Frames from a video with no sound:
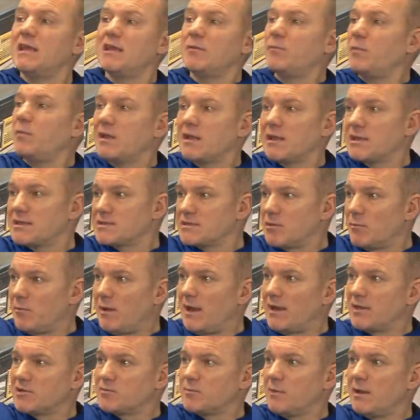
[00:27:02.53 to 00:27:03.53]
He'd be a Crystal
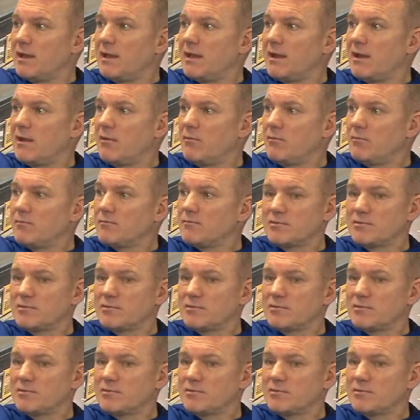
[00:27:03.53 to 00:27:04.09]
Palace player now.